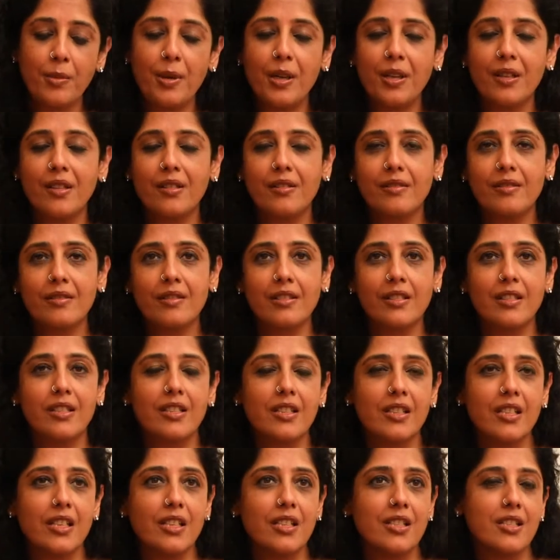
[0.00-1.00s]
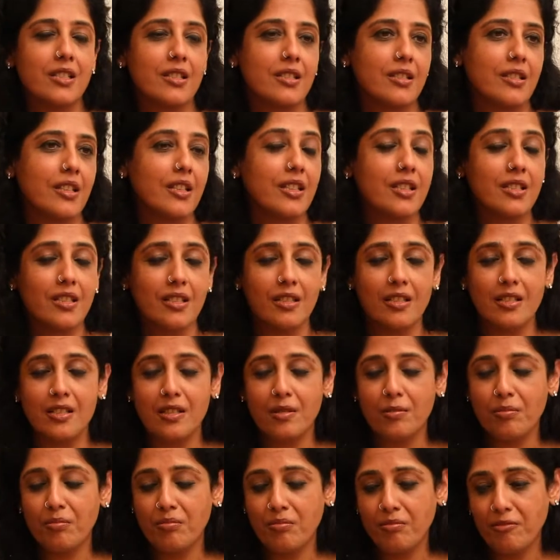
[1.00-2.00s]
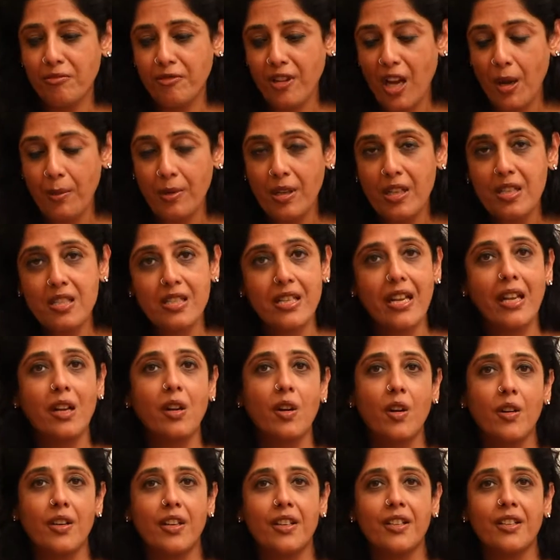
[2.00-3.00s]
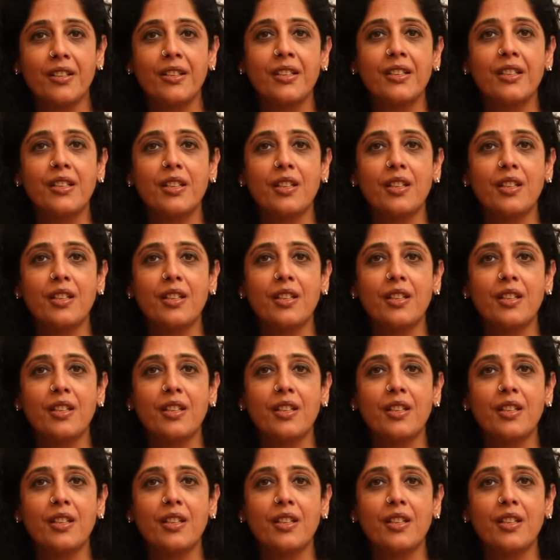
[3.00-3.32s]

but it's a fabulous take on it.